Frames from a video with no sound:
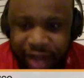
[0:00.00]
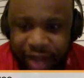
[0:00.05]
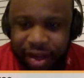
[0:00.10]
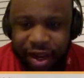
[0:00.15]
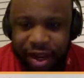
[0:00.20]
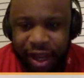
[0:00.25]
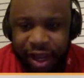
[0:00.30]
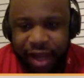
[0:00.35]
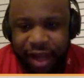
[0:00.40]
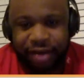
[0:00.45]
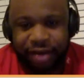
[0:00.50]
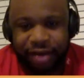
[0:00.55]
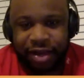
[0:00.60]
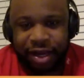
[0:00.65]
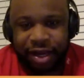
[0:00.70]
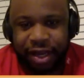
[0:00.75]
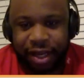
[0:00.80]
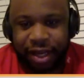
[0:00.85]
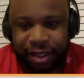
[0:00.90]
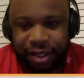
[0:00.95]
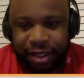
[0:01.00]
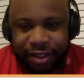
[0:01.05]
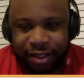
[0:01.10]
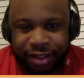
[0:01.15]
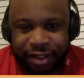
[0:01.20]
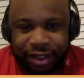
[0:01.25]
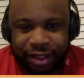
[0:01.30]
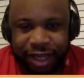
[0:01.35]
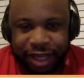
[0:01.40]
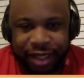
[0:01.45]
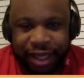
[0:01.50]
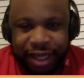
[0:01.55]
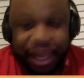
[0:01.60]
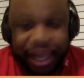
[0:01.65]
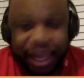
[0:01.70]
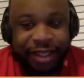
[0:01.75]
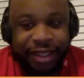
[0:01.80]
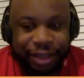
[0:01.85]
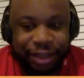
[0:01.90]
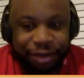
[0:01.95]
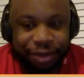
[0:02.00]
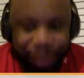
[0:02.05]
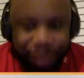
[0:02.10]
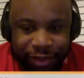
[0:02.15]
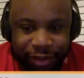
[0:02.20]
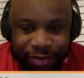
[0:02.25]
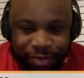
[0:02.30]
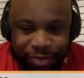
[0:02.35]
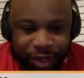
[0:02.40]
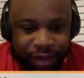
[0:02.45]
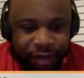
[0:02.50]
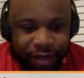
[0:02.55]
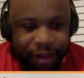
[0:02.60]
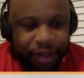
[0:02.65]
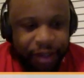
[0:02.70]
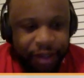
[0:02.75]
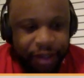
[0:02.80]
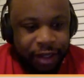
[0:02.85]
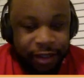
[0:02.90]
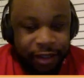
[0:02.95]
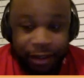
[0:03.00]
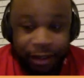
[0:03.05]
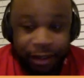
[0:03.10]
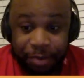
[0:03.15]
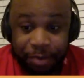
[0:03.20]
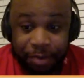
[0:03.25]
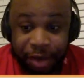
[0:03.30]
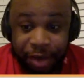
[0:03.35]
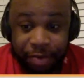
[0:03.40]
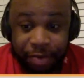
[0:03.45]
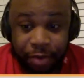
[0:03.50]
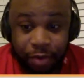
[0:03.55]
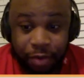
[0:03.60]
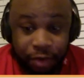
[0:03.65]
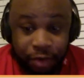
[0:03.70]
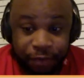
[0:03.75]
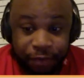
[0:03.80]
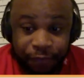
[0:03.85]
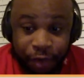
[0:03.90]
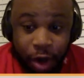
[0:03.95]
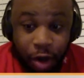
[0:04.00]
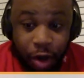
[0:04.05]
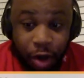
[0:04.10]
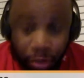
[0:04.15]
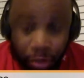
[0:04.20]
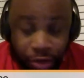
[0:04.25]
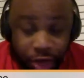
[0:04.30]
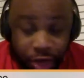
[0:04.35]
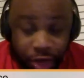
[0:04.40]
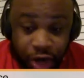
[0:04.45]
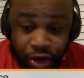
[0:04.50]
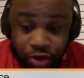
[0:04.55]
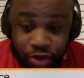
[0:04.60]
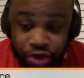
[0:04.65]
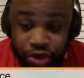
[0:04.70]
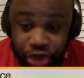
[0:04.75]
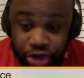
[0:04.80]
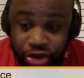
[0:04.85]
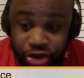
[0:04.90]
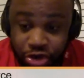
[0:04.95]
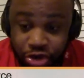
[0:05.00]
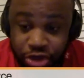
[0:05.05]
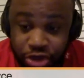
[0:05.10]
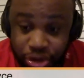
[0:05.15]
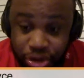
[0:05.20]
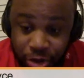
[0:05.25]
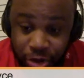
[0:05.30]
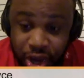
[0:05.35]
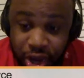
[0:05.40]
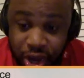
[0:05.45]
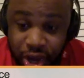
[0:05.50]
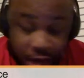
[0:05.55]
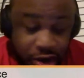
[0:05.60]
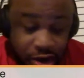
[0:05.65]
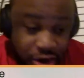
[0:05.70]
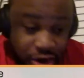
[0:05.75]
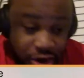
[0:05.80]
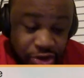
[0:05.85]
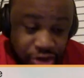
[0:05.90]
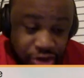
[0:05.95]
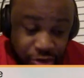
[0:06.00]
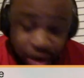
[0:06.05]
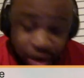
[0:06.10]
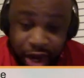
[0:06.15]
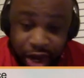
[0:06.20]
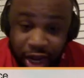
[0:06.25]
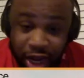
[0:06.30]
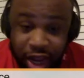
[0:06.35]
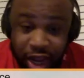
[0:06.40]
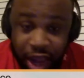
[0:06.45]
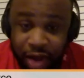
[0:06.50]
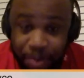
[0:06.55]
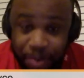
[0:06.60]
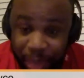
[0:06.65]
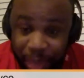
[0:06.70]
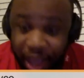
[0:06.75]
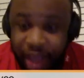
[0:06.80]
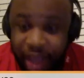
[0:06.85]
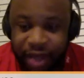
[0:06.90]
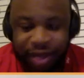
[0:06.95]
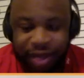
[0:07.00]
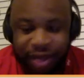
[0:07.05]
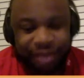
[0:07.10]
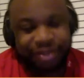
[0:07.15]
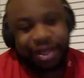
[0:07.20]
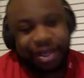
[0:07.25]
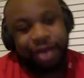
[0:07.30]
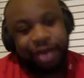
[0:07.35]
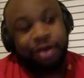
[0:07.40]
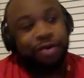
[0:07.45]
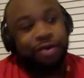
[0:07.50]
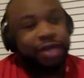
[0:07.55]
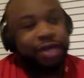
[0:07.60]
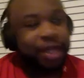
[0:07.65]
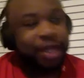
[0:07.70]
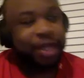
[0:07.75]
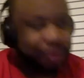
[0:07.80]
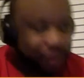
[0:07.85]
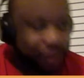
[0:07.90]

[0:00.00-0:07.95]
It's not that serious, but some people would the new screen, I gotta buy it. And it's like, okay,